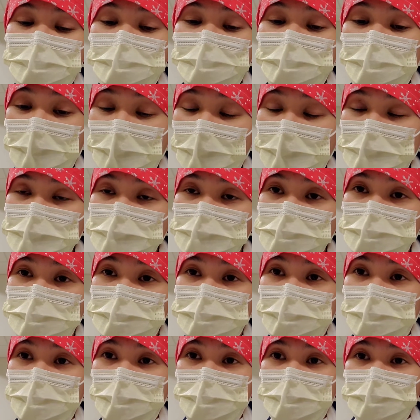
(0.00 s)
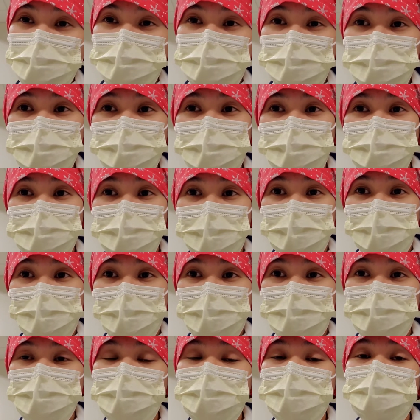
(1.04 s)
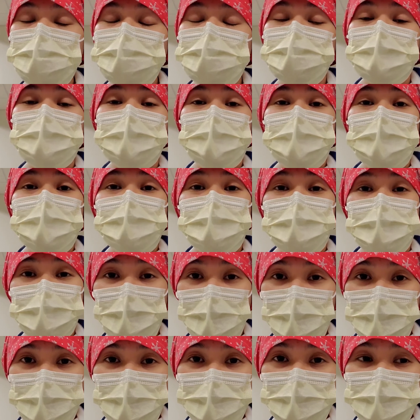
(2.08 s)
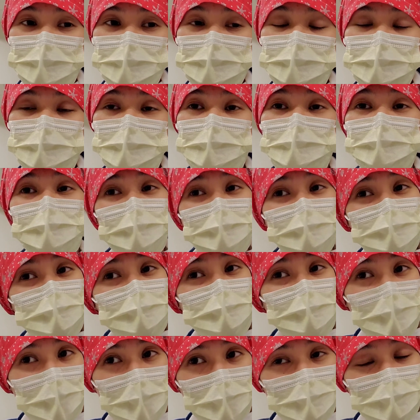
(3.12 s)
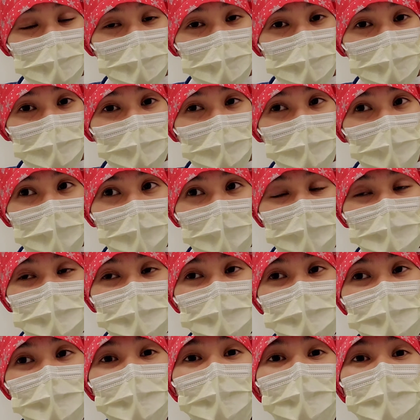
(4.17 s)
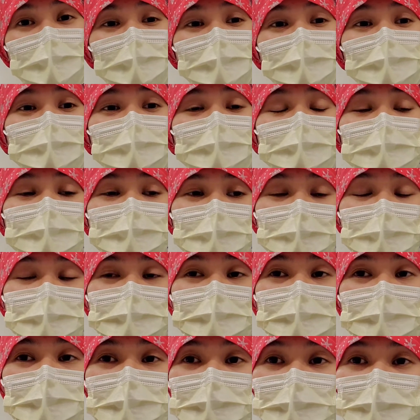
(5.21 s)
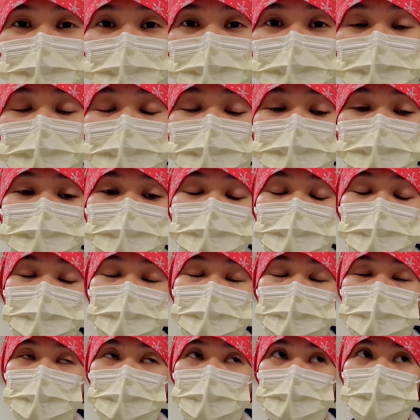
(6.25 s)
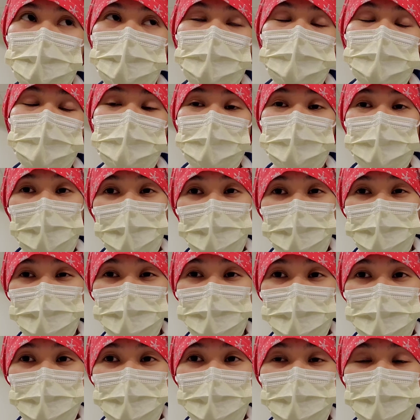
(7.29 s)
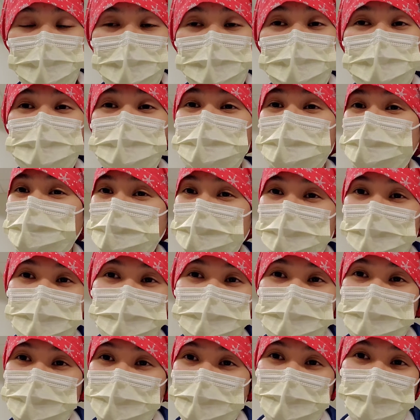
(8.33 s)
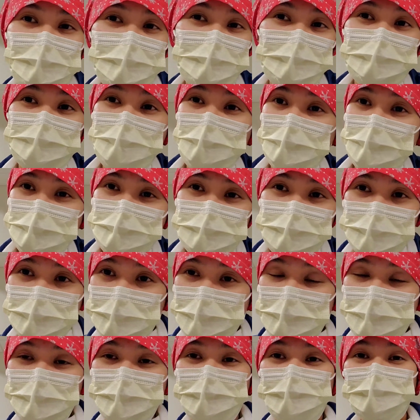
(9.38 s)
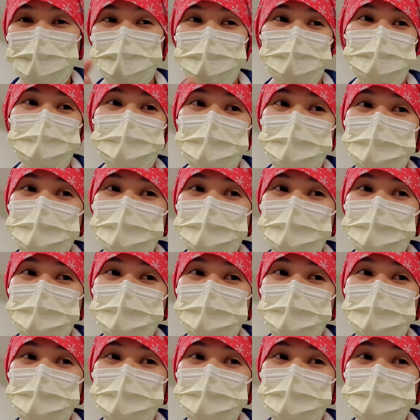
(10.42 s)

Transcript: wage for surgical technologists varies per state. So the minimum for California would be different in like Tennessee or